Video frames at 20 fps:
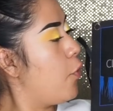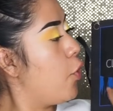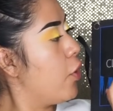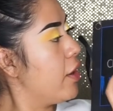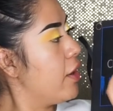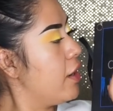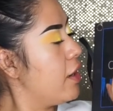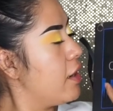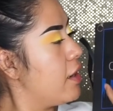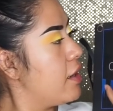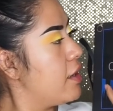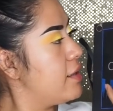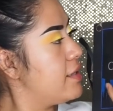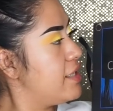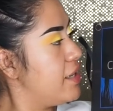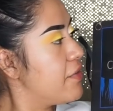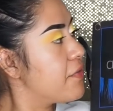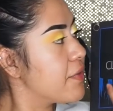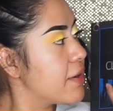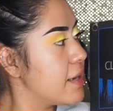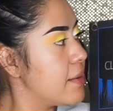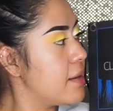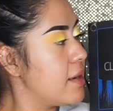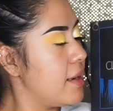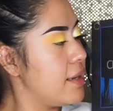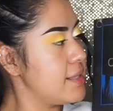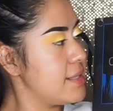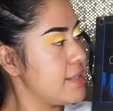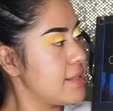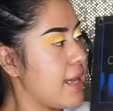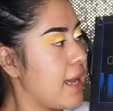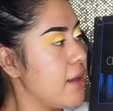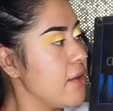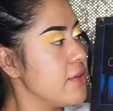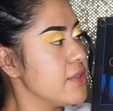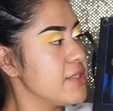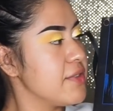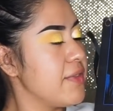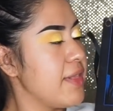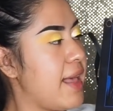4 different
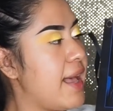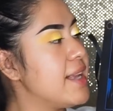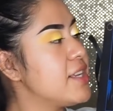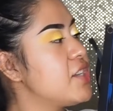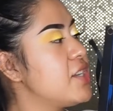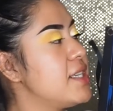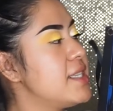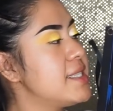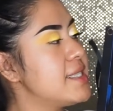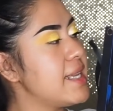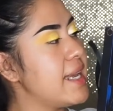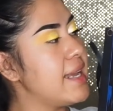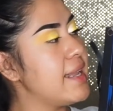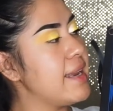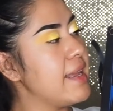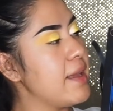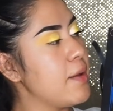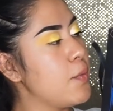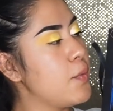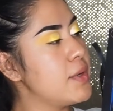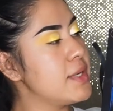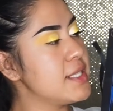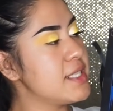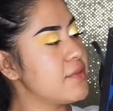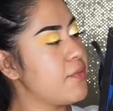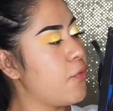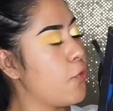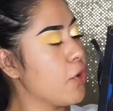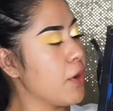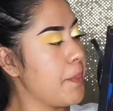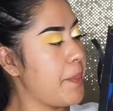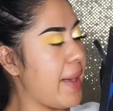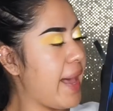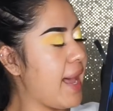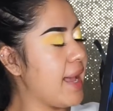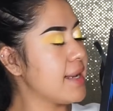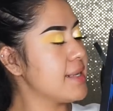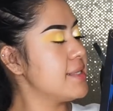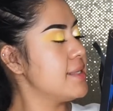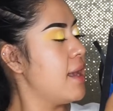styles of lashes, and it was 4
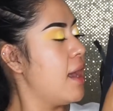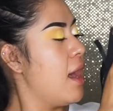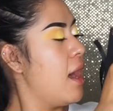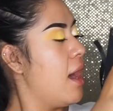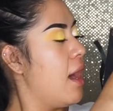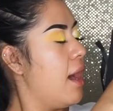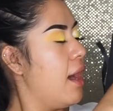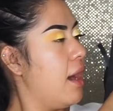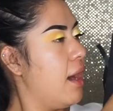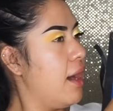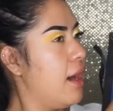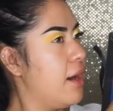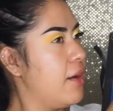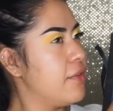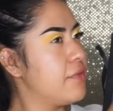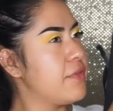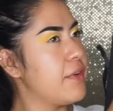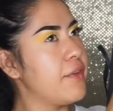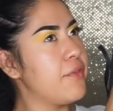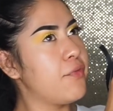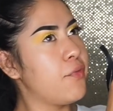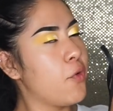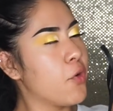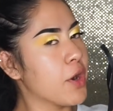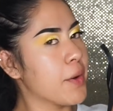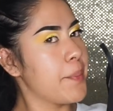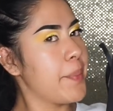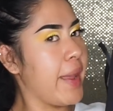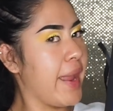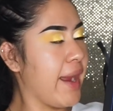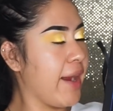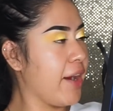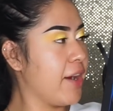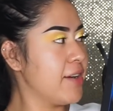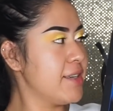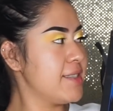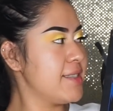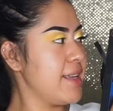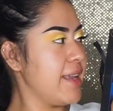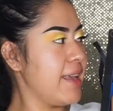packs of 4
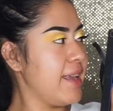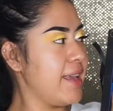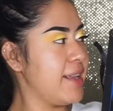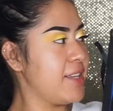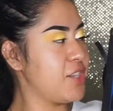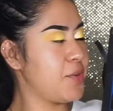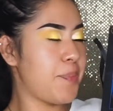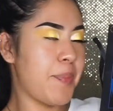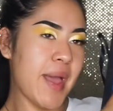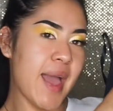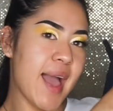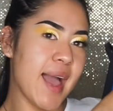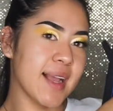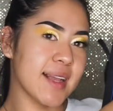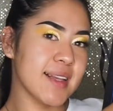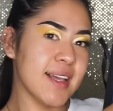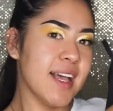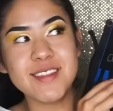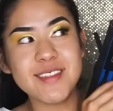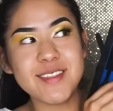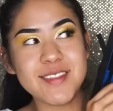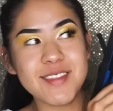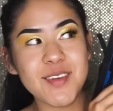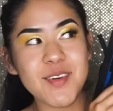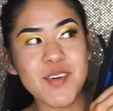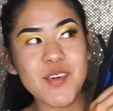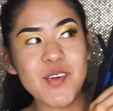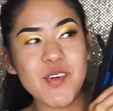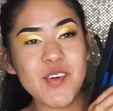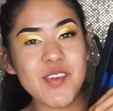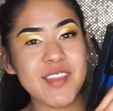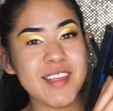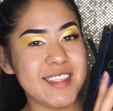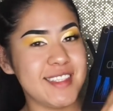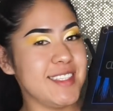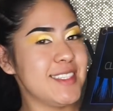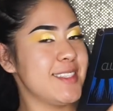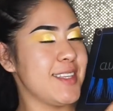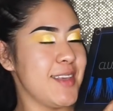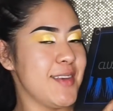pairs each pack. So
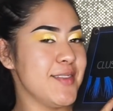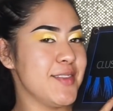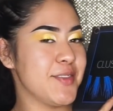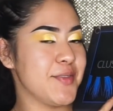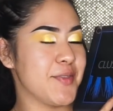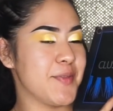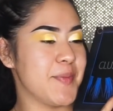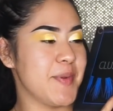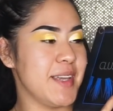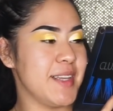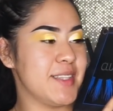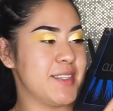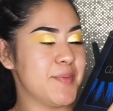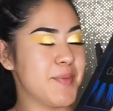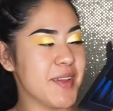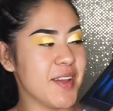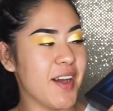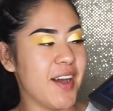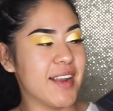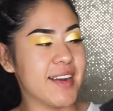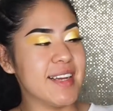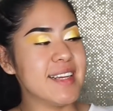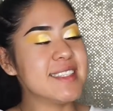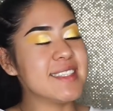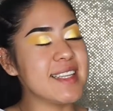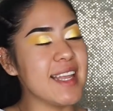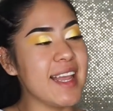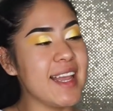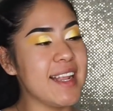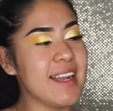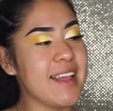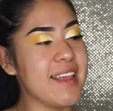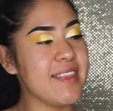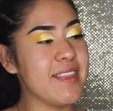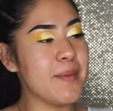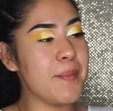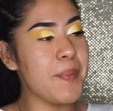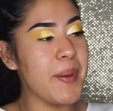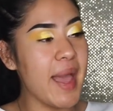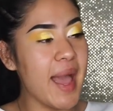this is huge for me, to be honest. And
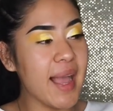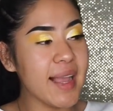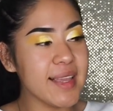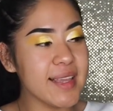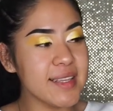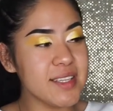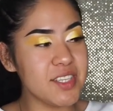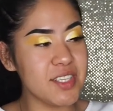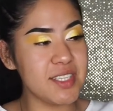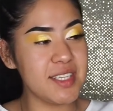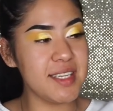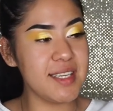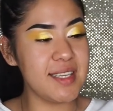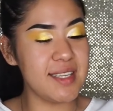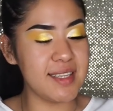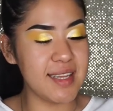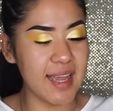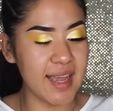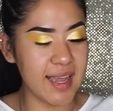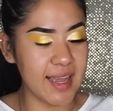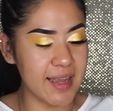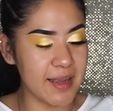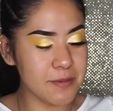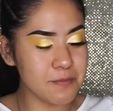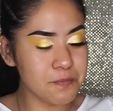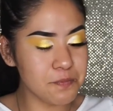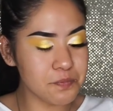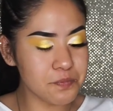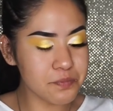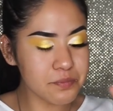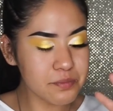the package today